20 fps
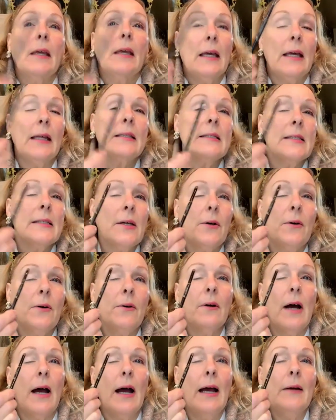And
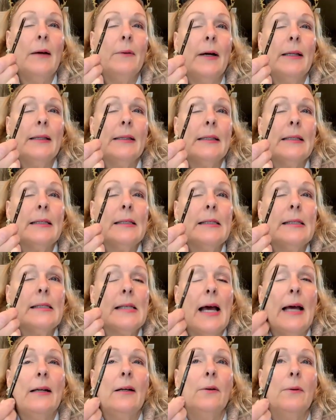so I
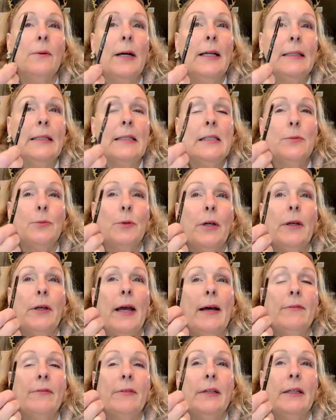don't want this real
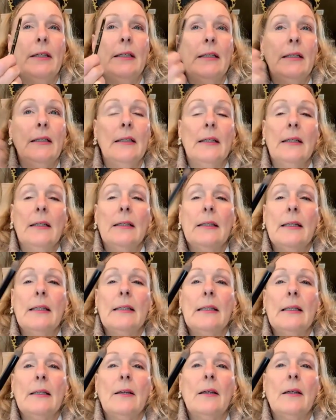heavy,
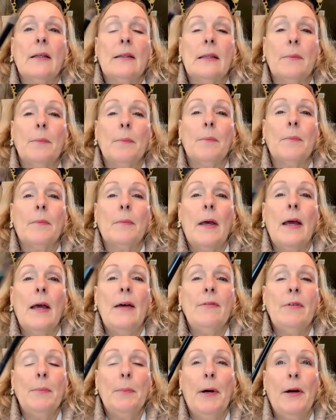like the
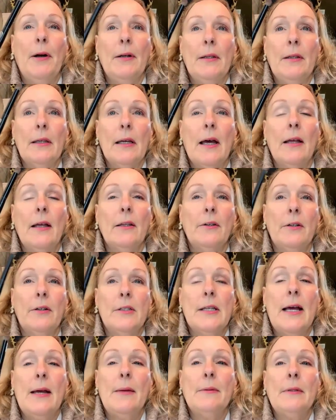heavy part of the color
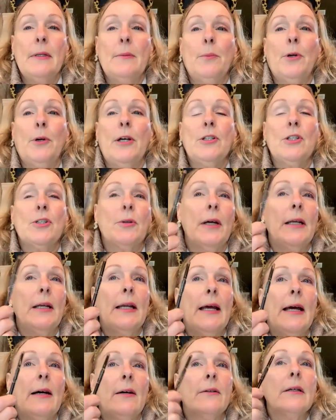is on the brush right
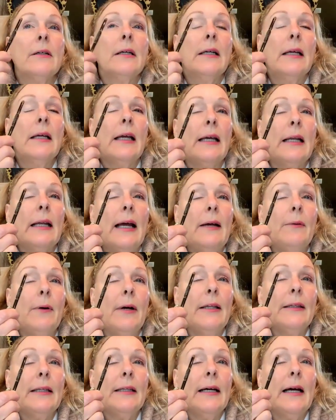now. And I
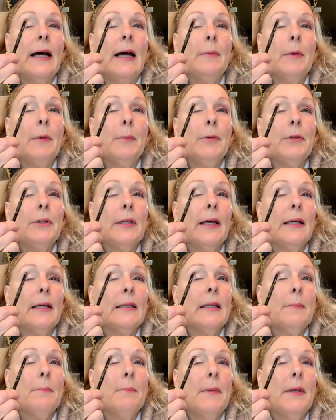want that, I'm gonna put that
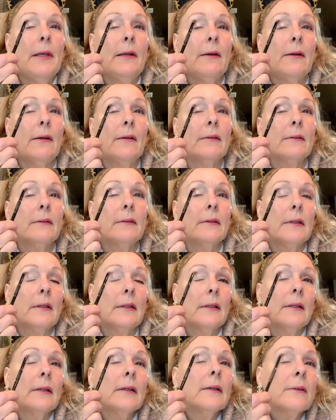in the middle
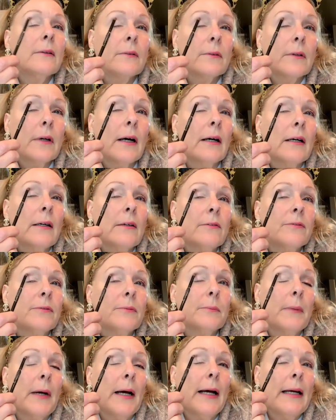of
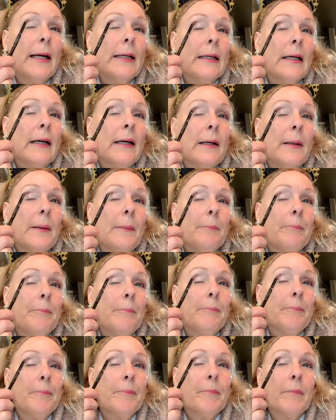my
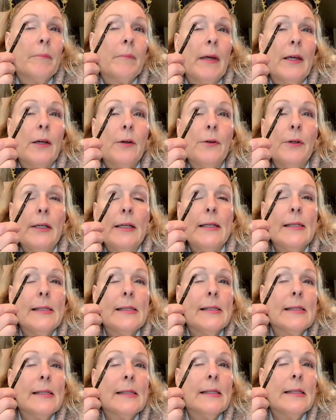my
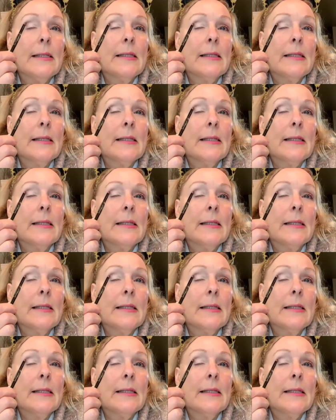crease.